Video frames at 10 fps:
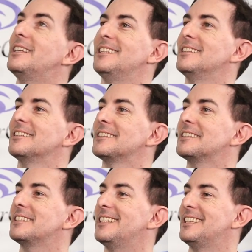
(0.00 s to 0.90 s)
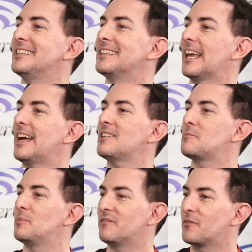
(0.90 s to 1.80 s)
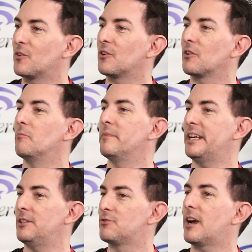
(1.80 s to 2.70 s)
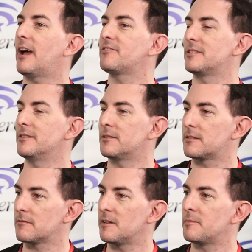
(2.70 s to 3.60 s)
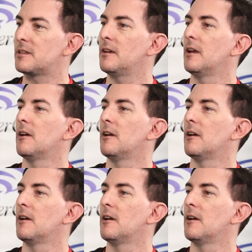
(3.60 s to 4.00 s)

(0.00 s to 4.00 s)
didn't it didn't last, but for many drafts in this script,